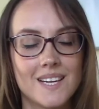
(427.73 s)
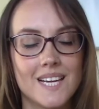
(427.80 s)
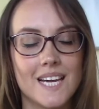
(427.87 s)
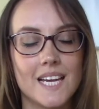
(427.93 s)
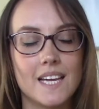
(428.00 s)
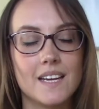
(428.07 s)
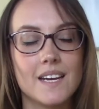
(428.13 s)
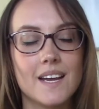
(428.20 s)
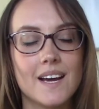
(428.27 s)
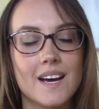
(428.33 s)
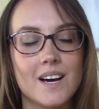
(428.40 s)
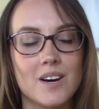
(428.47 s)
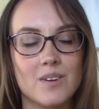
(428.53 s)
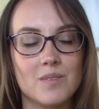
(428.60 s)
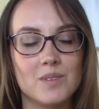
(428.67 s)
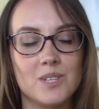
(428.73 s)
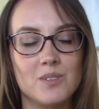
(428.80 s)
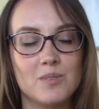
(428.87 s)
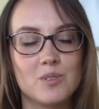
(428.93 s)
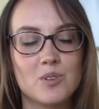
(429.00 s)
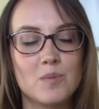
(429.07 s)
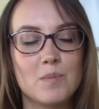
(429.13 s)
And now
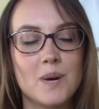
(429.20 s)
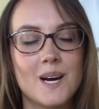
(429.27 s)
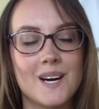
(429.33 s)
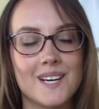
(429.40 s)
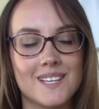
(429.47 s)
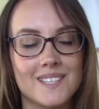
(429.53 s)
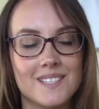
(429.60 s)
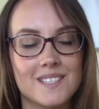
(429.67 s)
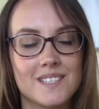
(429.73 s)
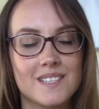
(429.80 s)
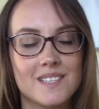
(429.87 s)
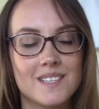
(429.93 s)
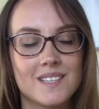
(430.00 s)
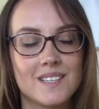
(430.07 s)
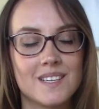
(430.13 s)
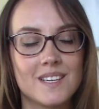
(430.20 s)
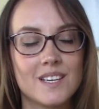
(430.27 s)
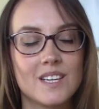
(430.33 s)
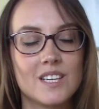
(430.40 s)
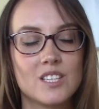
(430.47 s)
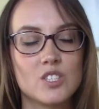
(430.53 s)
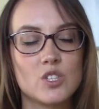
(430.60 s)
use your mind
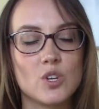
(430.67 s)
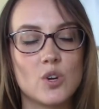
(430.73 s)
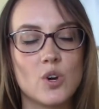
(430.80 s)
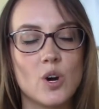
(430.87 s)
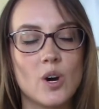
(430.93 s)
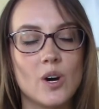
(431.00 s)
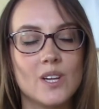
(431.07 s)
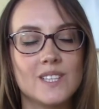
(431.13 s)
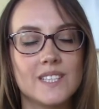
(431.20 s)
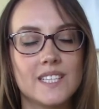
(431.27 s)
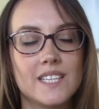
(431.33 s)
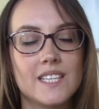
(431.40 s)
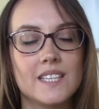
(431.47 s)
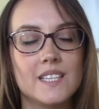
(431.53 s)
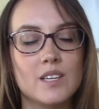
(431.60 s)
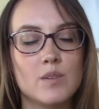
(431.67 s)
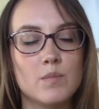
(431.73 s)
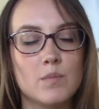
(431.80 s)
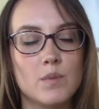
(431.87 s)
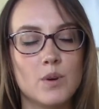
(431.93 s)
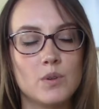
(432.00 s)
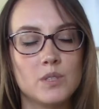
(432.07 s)
to call in the
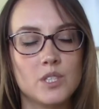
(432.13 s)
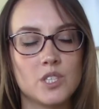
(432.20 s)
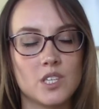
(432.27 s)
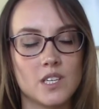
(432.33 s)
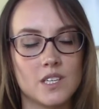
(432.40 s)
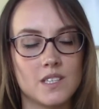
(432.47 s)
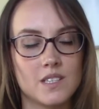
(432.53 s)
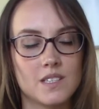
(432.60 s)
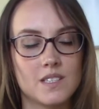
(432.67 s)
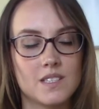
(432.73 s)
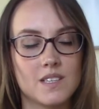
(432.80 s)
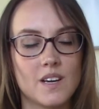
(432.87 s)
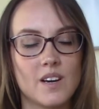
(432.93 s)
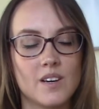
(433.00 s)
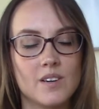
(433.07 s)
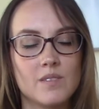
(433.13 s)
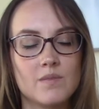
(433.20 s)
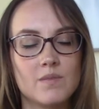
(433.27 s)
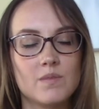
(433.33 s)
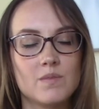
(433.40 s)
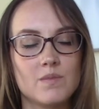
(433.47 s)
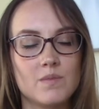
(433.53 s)
emotions of
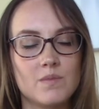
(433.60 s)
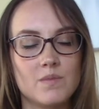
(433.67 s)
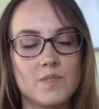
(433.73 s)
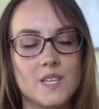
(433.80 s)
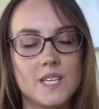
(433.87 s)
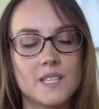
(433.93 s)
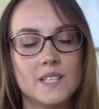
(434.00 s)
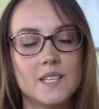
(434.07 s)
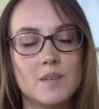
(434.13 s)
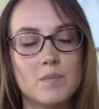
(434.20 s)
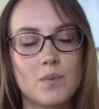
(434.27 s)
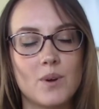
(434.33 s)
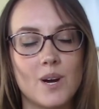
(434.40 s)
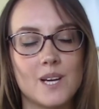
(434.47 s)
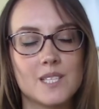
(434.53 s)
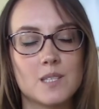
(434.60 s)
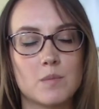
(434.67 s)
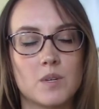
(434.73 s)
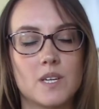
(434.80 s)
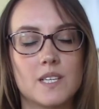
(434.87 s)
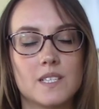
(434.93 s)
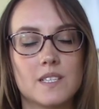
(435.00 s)
feeling
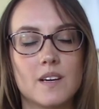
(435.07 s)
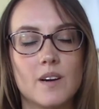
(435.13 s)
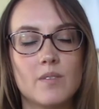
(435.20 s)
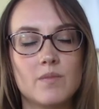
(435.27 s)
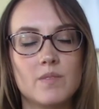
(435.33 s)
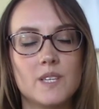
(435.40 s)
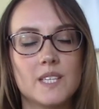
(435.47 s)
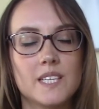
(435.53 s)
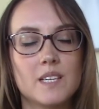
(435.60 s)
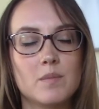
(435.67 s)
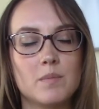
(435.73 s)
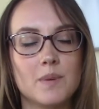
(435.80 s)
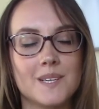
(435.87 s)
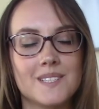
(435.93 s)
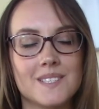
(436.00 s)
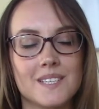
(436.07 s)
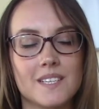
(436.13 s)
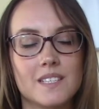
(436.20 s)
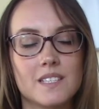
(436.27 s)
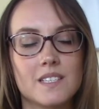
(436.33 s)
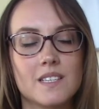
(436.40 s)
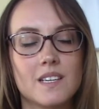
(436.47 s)
prosperous, of feeling
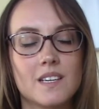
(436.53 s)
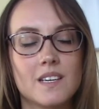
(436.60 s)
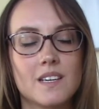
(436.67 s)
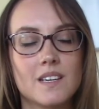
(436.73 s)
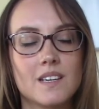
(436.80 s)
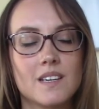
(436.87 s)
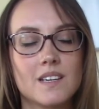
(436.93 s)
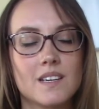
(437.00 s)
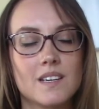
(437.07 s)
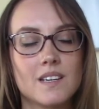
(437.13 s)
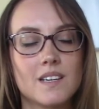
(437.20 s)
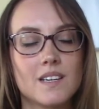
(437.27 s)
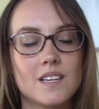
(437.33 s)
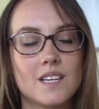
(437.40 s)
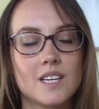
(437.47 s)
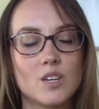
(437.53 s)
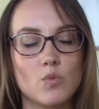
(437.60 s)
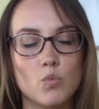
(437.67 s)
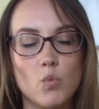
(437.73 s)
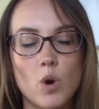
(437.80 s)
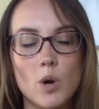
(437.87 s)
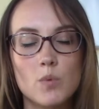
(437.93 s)
abundant.
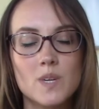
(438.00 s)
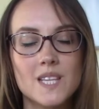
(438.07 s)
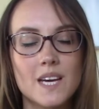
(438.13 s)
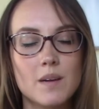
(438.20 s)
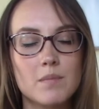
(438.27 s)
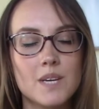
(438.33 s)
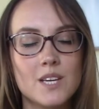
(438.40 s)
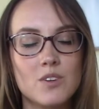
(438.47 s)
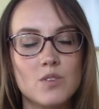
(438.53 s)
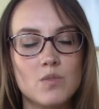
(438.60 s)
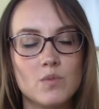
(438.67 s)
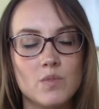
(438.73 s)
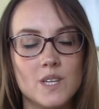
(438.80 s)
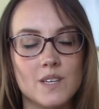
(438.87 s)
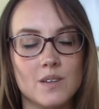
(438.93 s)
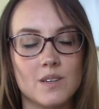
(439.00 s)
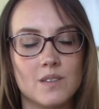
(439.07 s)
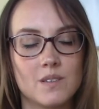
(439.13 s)
What would that make you feel?